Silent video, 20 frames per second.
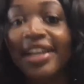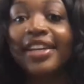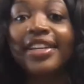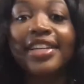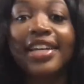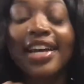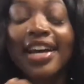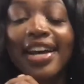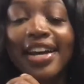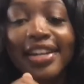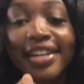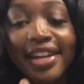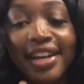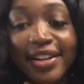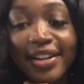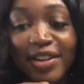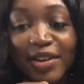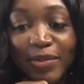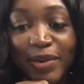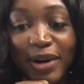
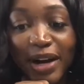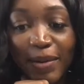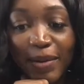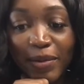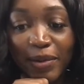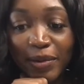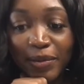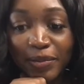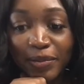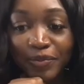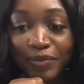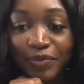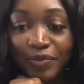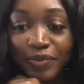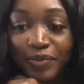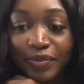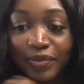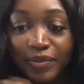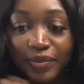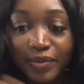yeah, no problem.
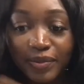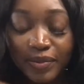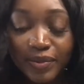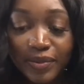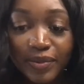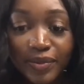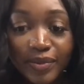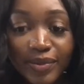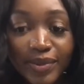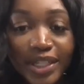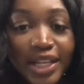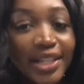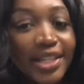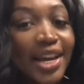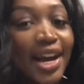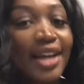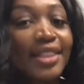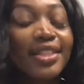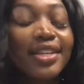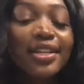
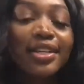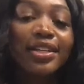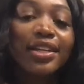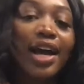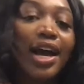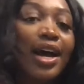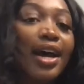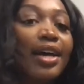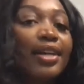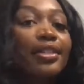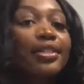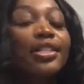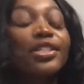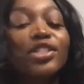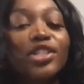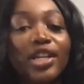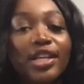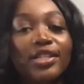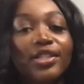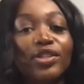Yeah, I think I
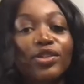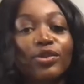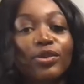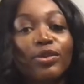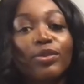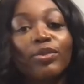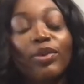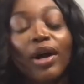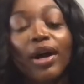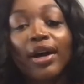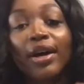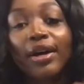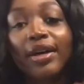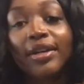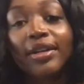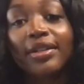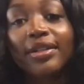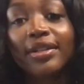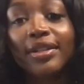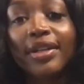suggest you
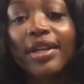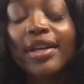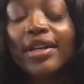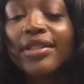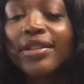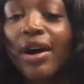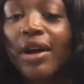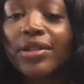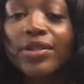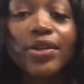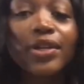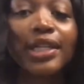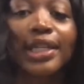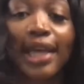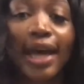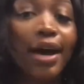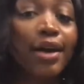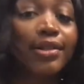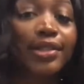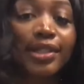uh, talk to an
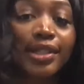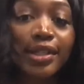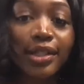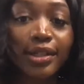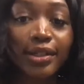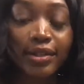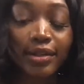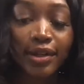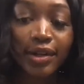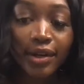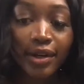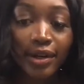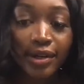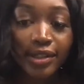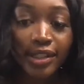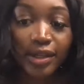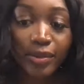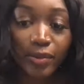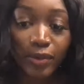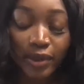accountant or
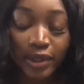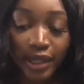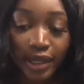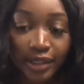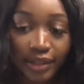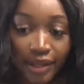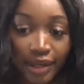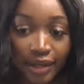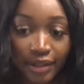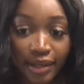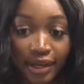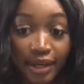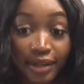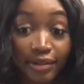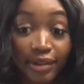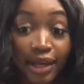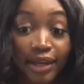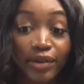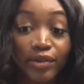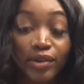something like that
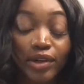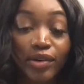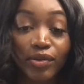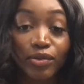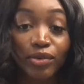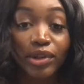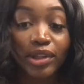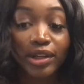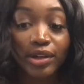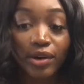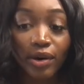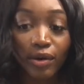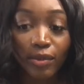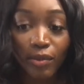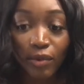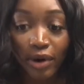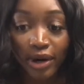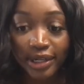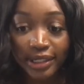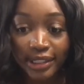that like can really go
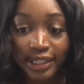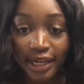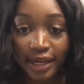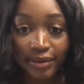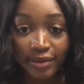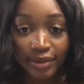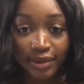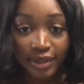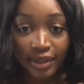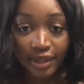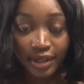more in depth